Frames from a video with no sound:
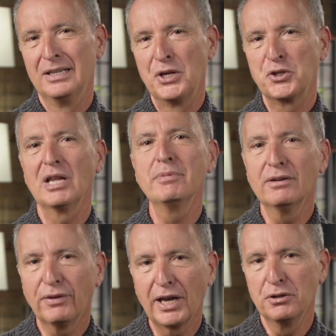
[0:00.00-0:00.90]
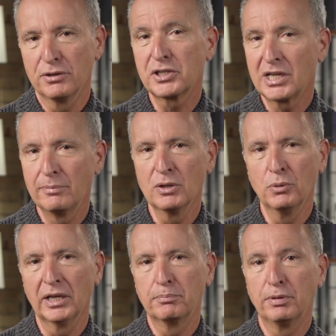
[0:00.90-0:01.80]
So let me invite you this coming
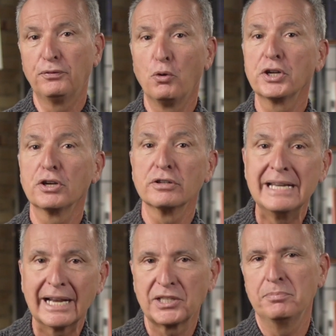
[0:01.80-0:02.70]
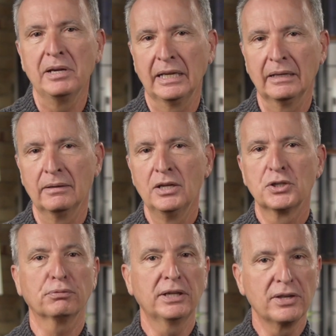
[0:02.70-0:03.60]
week, before your next meeting,
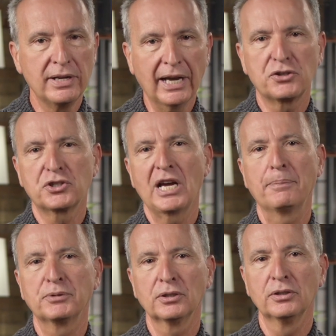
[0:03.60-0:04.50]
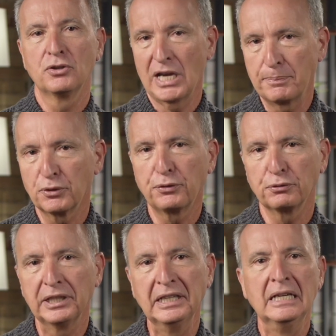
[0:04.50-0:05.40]
to read the next chapter, chapter
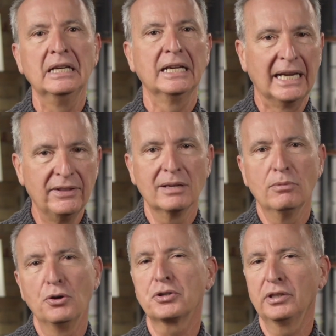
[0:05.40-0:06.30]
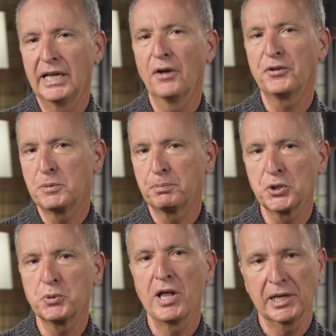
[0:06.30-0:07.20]
3, in the Emotionally Healthy
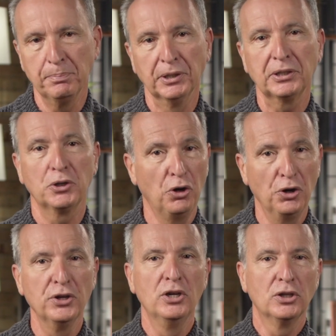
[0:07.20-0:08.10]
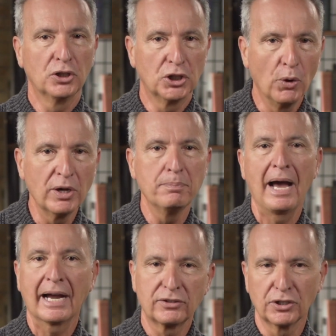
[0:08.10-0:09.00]
Spirituality book called Going
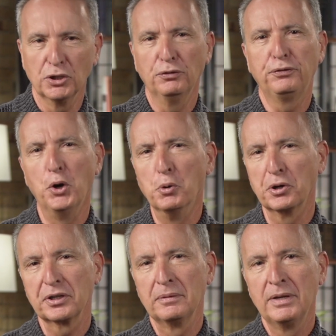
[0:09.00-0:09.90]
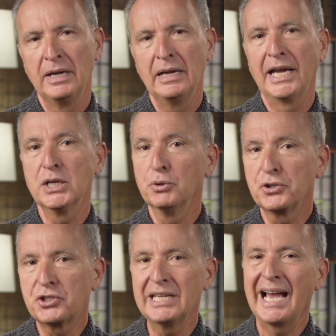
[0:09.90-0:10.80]
Back to Go Forward. And you will
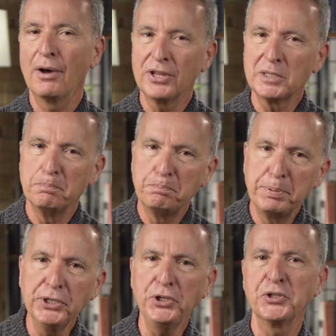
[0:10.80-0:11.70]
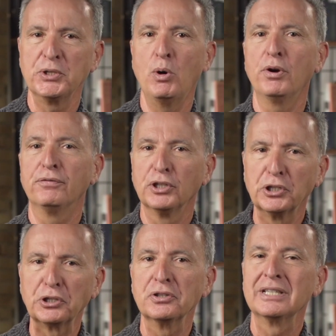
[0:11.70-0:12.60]
see how this builds on what we've
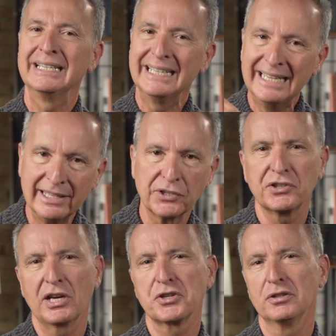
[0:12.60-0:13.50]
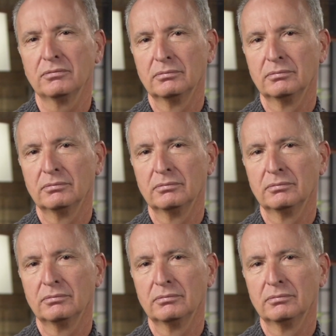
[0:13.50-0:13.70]
learned in this session.